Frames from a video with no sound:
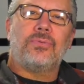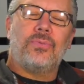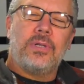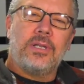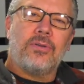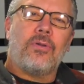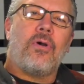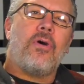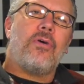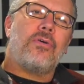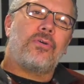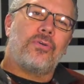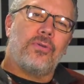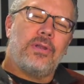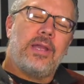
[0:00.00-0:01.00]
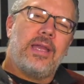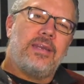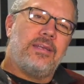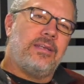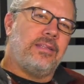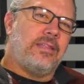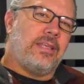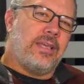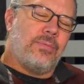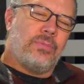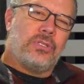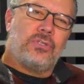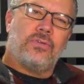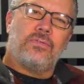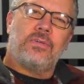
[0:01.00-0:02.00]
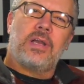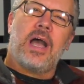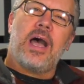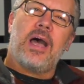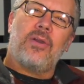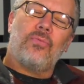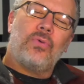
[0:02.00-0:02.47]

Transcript: We are all created in the image of God.